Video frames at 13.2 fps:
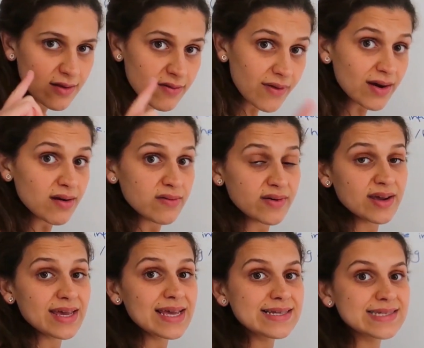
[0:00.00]
Very,
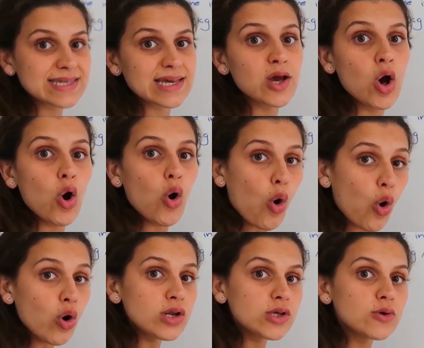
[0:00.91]
very easy,
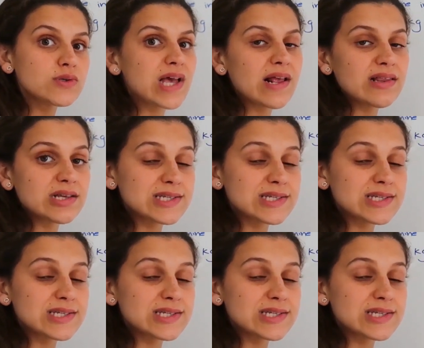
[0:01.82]
all using